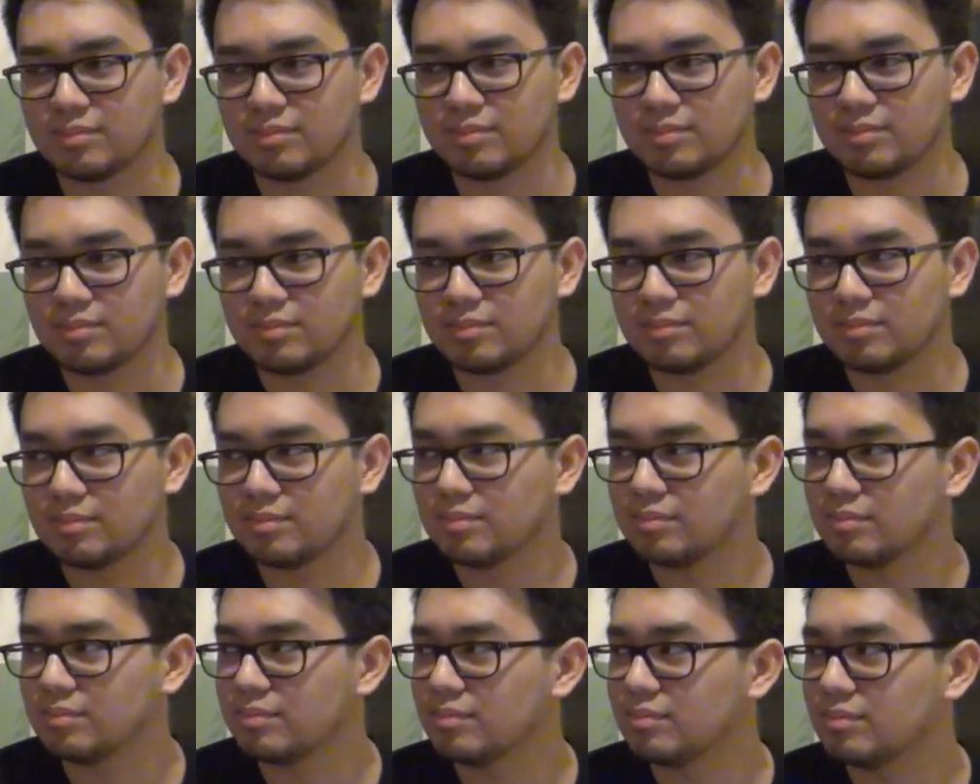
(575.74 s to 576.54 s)

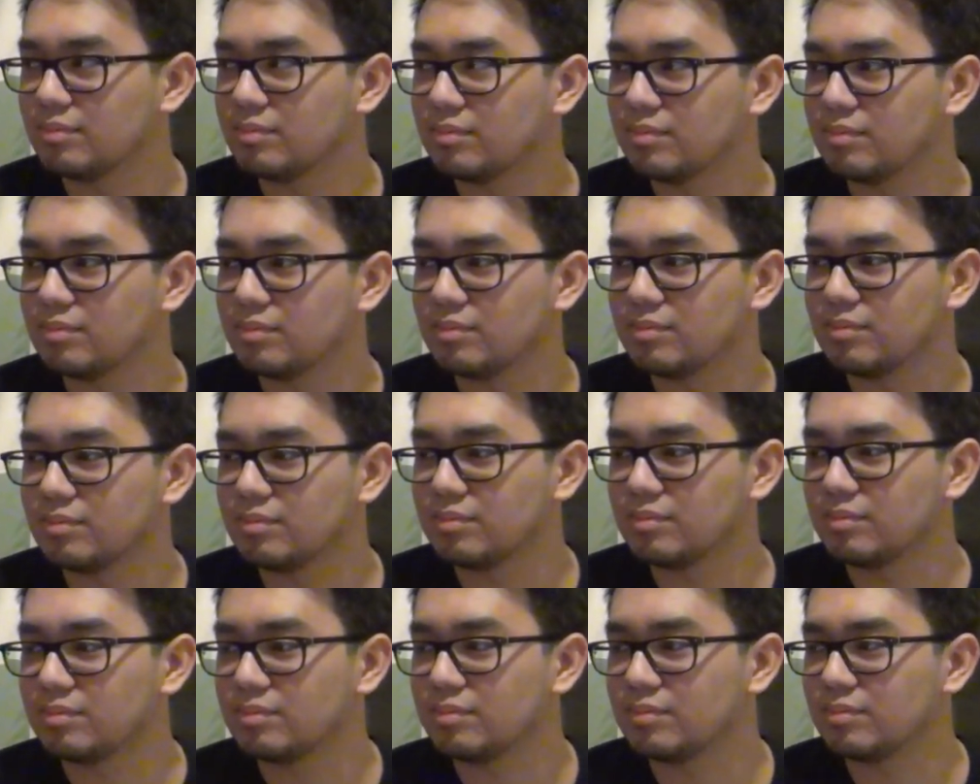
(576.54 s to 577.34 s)

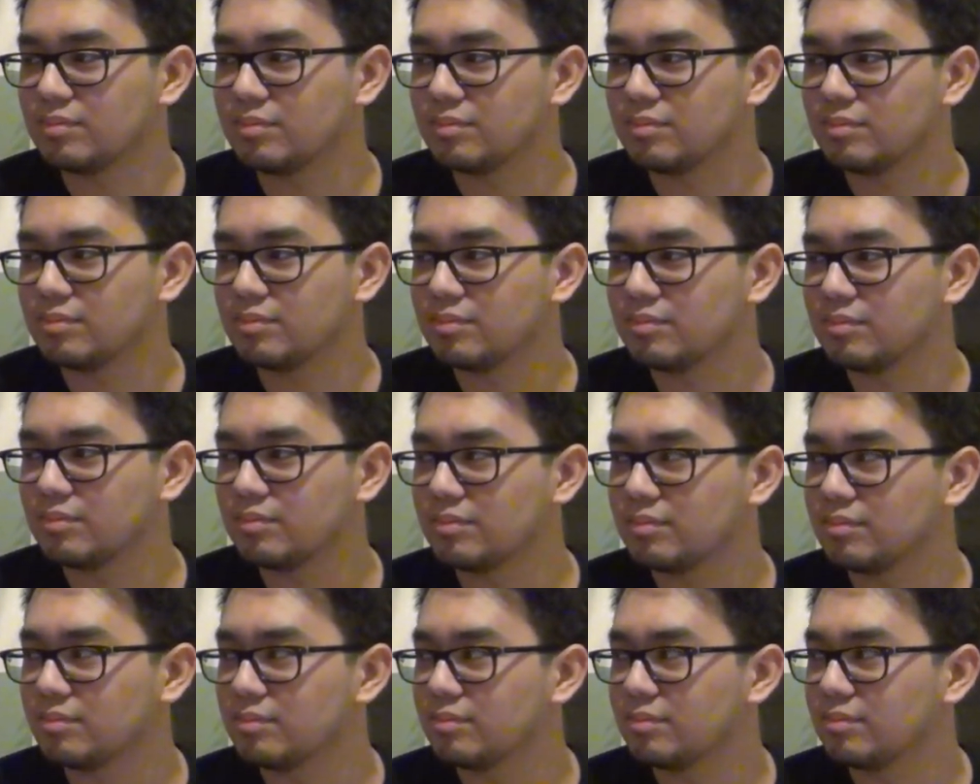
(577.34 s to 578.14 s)

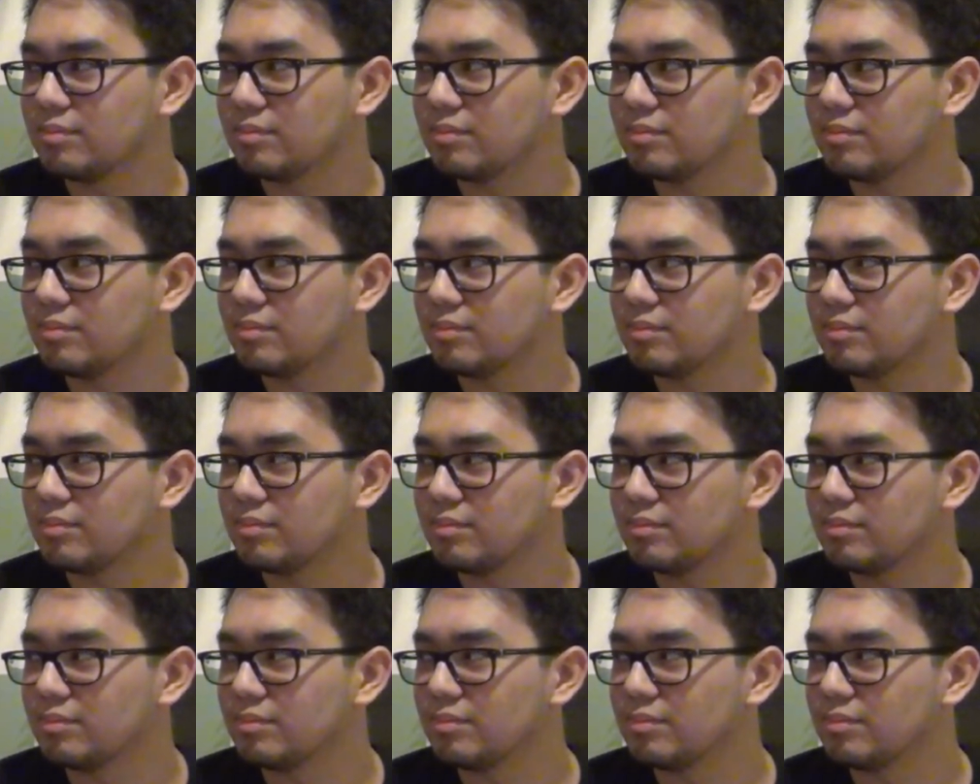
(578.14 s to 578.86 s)
This person isn't speaking.